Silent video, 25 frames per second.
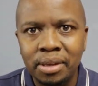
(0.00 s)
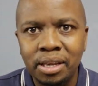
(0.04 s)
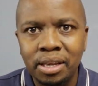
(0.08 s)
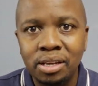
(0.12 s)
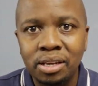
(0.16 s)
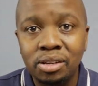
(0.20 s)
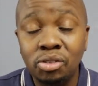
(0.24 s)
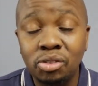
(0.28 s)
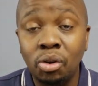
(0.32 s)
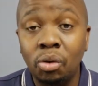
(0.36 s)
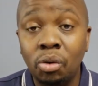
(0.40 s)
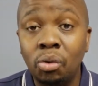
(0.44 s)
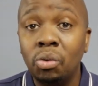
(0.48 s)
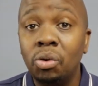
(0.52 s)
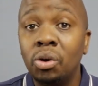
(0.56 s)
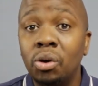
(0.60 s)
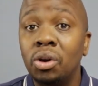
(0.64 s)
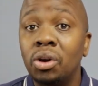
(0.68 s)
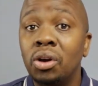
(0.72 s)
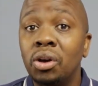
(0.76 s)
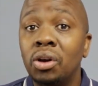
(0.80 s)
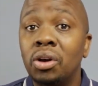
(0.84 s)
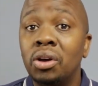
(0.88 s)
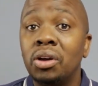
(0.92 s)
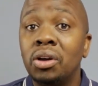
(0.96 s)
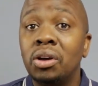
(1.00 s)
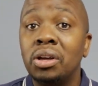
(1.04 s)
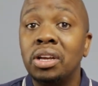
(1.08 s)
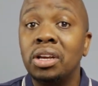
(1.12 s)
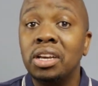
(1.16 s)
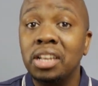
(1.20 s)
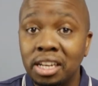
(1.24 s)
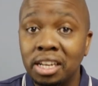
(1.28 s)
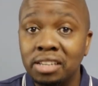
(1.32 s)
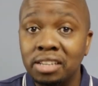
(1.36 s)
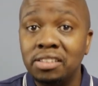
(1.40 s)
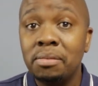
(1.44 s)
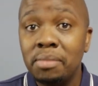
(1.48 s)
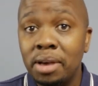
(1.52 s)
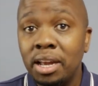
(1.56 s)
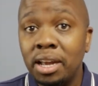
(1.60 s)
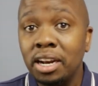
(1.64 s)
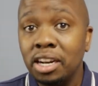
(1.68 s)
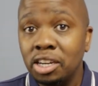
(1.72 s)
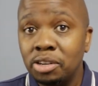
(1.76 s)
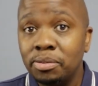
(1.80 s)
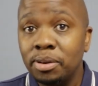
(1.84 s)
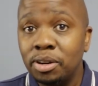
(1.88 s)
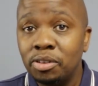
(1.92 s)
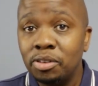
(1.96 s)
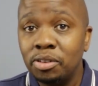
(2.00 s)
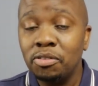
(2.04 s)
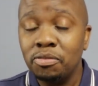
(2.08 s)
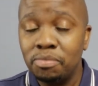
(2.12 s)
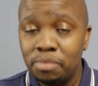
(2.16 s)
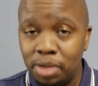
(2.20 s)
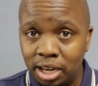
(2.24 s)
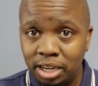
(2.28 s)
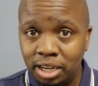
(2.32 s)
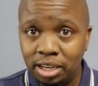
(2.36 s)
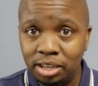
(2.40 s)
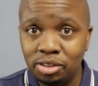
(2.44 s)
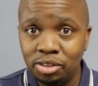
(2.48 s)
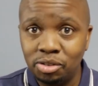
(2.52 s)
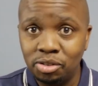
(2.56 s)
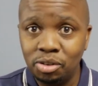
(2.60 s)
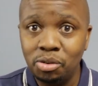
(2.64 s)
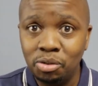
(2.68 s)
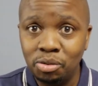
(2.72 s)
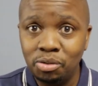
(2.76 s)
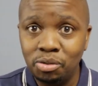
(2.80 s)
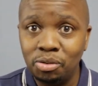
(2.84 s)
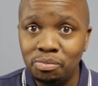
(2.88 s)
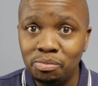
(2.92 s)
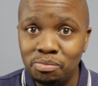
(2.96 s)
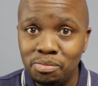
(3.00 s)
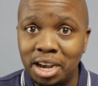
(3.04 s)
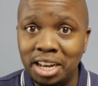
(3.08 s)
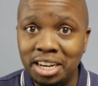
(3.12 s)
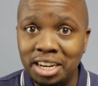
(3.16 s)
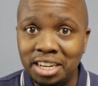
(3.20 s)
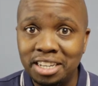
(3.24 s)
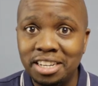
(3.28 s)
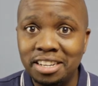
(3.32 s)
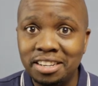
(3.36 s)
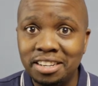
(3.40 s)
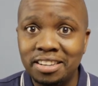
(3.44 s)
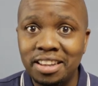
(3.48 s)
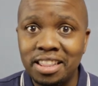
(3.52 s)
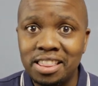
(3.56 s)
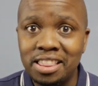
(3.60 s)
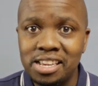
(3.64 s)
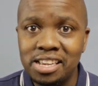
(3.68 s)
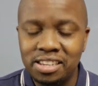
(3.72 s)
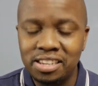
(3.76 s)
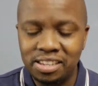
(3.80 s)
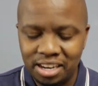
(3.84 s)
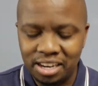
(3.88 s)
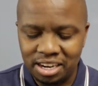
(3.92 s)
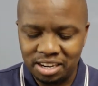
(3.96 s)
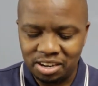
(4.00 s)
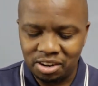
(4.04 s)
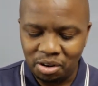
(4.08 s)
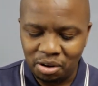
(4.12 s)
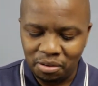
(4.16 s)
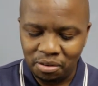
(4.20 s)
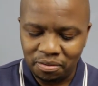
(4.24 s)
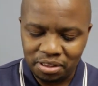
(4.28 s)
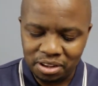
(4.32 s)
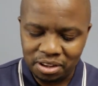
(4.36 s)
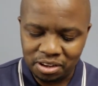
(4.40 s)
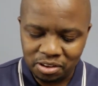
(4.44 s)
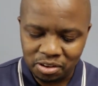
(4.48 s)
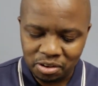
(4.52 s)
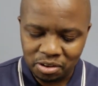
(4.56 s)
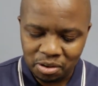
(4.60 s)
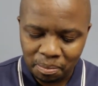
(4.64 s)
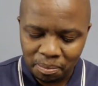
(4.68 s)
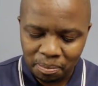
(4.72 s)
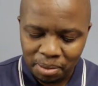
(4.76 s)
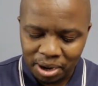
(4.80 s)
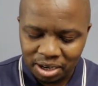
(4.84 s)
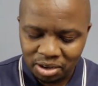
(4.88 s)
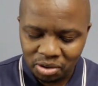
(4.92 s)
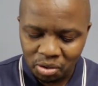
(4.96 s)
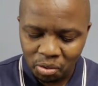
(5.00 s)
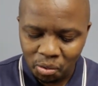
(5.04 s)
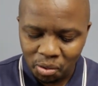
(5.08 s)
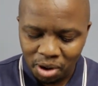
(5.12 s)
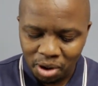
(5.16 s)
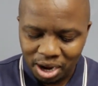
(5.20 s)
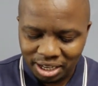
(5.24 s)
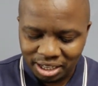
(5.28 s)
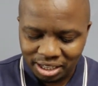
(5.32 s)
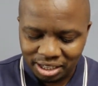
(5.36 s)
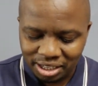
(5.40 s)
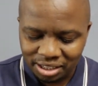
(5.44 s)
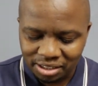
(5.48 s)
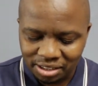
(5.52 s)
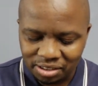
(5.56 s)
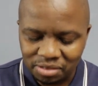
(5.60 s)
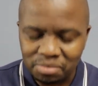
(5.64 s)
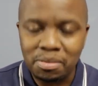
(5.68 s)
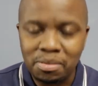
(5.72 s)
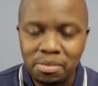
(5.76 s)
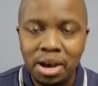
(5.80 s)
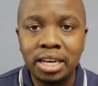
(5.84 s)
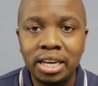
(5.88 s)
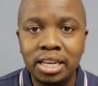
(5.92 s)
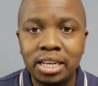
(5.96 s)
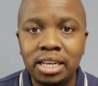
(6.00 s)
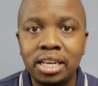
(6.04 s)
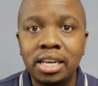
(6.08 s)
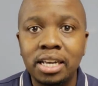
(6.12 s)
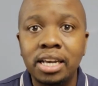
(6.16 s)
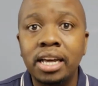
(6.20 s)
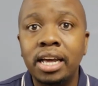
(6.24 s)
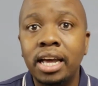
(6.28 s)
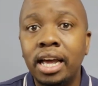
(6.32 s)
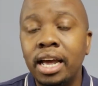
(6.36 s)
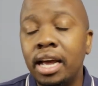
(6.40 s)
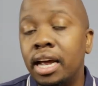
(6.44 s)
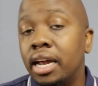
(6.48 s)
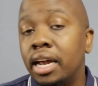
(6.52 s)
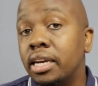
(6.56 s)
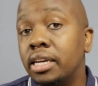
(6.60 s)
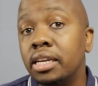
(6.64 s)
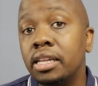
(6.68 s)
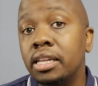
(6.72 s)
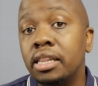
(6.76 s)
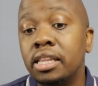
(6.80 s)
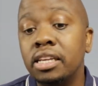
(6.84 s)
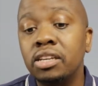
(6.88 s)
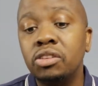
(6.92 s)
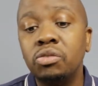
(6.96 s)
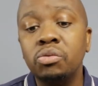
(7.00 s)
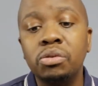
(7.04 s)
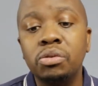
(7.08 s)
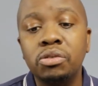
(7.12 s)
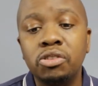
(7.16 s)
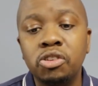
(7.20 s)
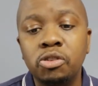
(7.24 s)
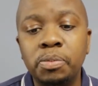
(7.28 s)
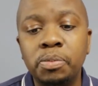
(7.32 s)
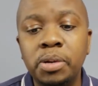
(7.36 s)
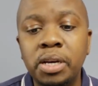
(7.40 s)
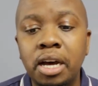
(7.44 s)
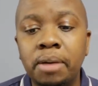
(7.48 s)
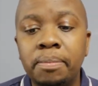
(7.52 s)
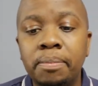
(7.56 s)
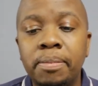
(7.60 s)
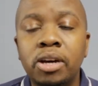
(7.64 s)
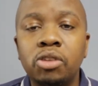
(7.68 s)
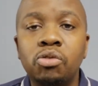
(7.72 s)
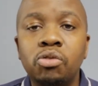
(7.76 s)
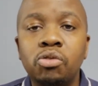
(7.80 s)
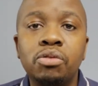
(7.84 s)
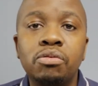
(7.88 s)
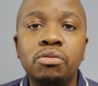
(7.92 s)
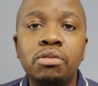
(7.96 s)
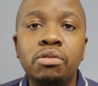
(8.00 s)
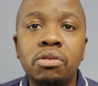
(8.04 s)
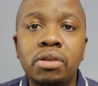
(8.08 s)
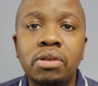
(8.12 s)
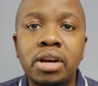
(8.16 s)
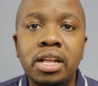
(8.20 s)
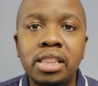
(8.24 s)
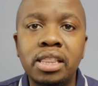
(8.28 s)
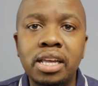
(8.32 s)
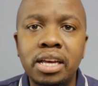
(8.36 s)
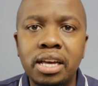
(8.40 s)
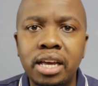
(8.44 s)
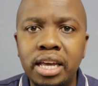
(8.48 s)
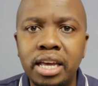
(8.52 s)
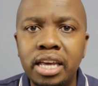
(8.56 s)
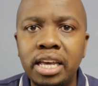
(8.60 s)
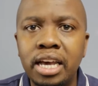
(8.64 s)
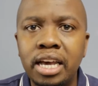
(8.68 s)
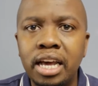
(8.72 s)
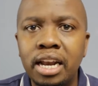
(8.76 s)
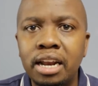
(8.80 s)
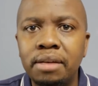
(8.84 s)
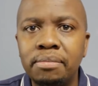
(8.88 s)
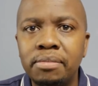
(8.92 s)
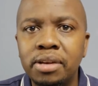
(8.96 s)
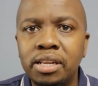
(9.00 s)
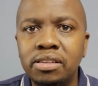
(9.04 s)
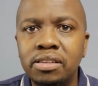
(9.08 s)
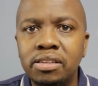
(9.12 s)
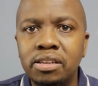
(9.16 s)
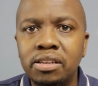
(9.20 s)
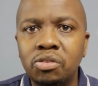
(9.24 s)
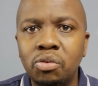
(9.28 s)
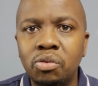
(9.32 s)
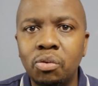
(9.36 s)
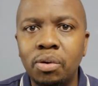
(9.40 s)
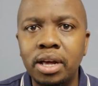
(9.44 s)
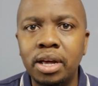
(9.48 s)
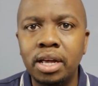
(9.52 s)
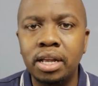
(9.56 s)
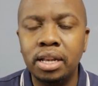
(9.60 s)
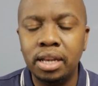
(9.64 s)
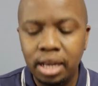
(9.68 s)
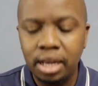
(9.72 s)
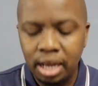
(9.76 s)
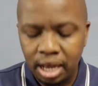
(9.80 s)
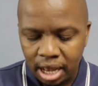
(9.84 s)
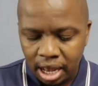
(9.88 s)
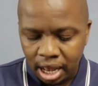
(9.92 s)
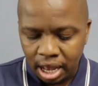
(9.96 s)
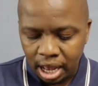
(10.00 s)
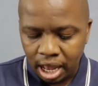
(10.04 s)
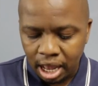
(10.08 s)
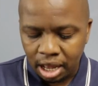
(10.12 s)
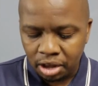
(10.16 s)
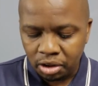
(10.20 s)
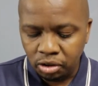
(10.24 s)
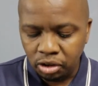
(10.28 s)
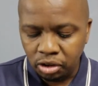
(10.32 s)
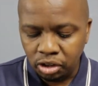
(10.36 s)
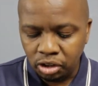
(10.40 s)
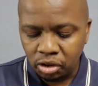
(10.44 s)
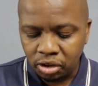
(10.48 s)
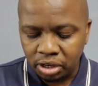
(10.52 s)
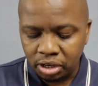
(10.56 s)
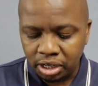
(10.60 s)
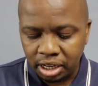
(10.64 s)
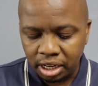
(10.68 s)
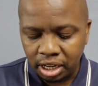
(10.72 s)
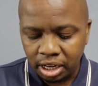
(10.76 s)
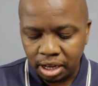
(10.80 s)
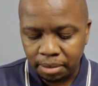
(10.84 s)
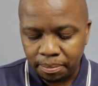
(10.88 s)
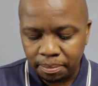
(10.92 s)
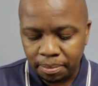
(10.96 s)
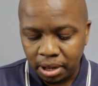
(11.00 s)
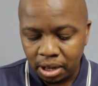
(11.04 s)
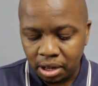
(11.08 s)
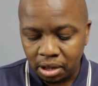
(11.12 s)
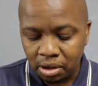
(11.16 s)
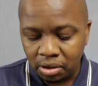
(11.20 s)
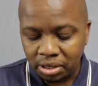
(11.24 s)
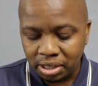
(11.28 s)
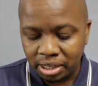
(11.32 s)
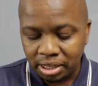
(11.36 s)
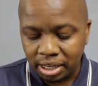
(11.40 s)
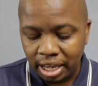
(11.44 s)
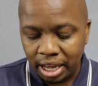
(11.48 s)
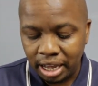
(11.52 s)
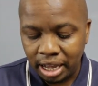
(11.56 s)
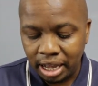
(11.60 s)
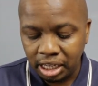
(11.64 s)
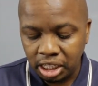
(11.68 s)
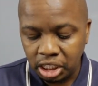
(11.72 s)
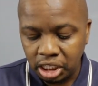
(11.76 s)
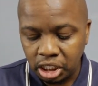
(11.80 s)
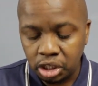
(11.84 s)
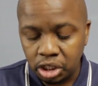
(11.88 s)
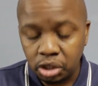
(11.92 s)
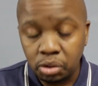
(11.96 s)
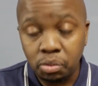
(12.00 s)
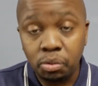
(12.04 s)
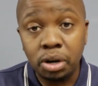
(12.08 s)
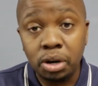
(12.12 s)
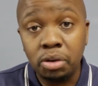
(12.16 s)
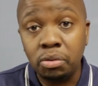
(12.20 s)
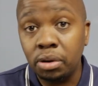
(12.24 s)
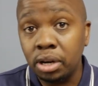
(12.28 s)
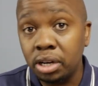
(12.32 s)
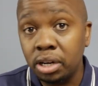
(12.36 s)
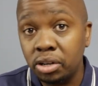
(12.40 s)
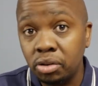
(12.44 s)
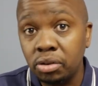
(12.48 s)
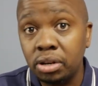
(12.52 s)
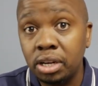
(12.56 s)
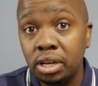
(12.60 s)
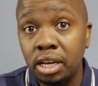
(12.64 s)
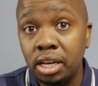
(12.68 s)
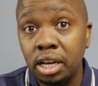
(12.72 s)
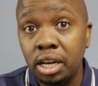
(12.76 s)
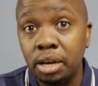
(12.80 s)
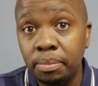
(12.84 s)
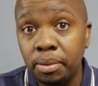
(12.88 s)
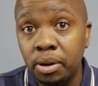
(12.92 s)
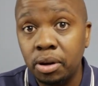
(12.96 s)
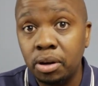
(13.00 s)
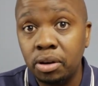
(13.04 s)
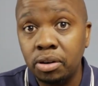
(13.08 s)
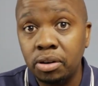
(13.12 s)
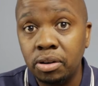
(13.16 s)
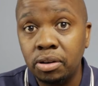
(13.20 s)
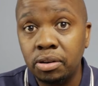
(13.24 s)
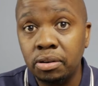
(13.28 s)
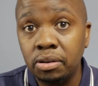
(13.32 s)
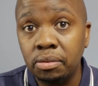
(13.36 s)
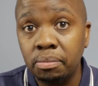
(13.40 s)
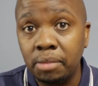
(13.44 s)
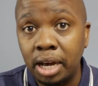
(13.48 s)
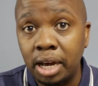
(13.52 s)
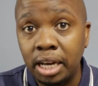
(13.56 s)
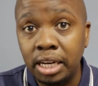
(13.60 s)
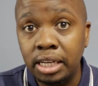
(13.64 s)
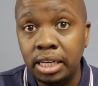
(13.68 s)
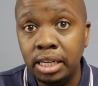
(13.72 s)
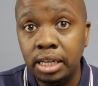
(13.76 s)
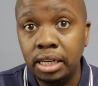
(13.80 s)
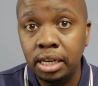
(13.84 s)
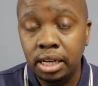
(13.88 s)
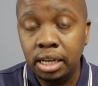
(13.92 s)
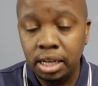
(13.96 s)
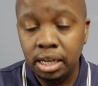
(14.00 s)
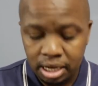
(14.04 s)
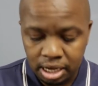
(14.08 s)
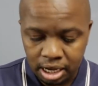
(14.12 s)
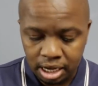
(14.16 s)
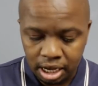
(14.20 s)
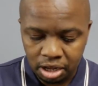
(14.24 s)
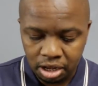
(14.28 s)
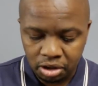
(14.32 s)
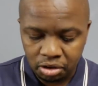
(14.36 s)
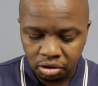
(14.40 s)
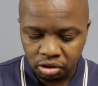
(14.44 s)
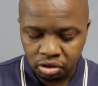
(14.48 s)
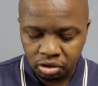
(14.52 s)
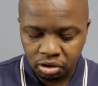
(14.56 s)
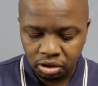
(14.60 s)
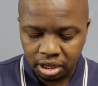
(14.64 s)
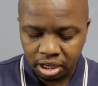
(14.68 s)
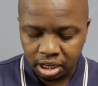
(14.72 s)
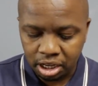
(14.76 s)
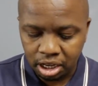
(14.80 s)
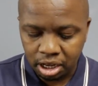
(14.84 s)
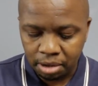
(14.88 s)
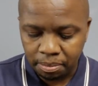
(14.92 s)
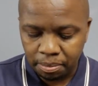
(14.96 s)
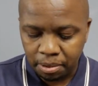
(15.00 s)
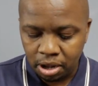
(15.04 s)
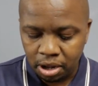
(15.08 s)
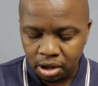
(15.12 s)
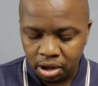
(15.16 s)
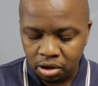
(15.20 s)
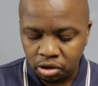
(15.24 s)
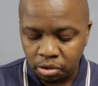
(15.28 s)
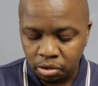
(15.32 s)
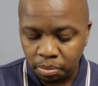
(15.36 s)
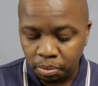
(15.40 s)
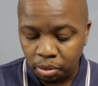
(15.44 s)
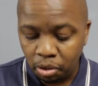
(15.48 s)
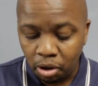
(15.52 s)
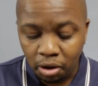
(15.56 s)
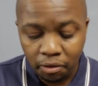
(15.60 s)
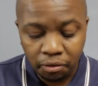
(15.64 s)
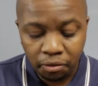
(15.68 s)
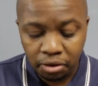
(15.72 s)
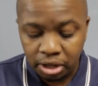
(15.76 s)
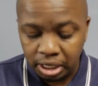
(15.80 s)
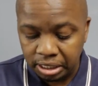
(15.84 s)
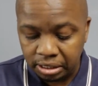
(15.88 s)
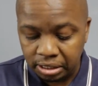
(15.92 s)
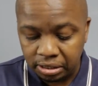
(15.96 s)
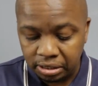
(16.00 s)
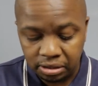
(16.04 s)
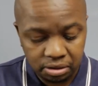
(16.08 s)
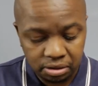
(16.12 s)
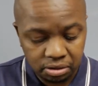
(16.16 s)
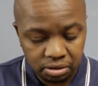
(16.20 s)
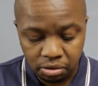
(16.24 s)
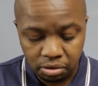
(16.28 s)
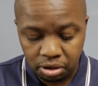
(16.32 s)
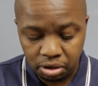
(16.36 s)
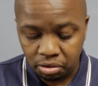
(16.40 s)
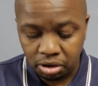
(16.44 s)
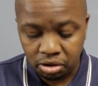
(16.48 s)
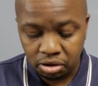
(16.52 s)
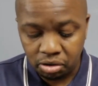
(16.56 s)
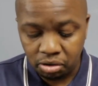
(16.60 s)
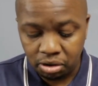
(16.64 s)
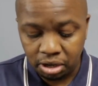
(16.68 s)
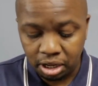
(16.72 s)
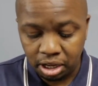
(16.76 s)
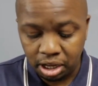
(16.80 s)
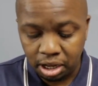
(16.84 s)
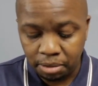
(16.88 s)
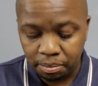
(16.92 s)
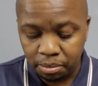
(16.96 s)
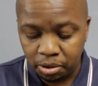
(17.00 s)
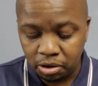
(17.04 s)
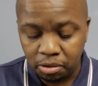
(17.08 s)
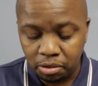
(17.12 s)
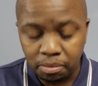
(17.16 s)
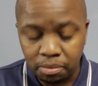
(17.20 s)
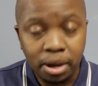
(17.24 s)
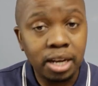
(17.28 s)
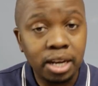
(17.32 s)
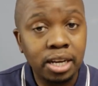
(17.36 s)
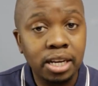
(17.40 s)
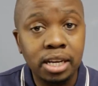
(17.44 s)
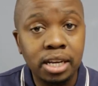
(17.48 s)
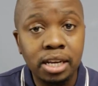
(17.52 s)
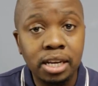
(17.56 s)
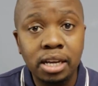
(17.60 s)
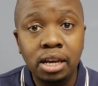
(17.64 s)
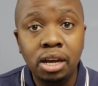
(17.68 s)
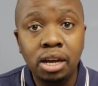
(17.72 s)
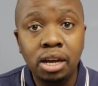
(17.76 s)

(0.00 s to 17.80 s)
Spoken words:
So it is the management of money. So money is at the center of this. But what is money? And this we'll speak about when we look at the key elements as well. Are you talking about cash when you're talking about money? Are you talking about profits when you're talking about money?